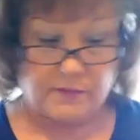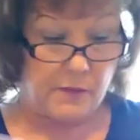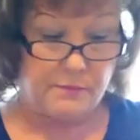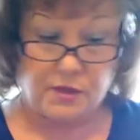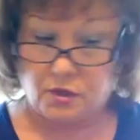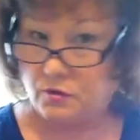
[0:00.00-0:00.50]

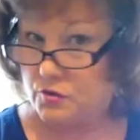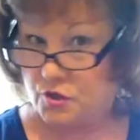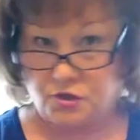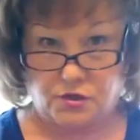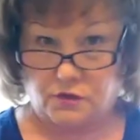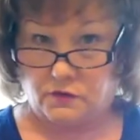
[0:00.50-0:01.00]

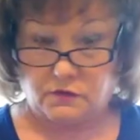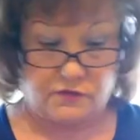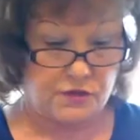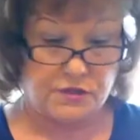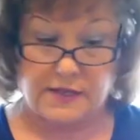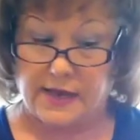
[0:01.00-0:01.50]
abused you,
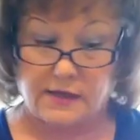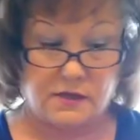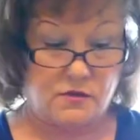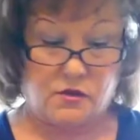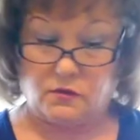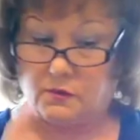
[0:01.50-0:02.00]

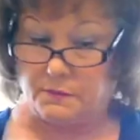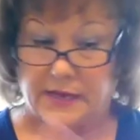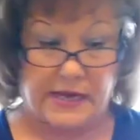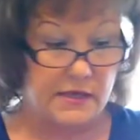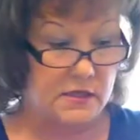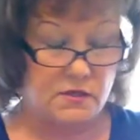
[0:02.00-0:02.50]
forsaken you,
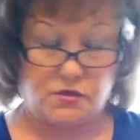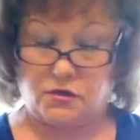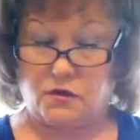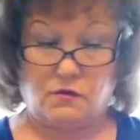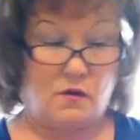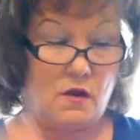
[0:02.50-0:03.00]
abandoned
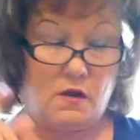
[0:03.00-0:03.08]
you,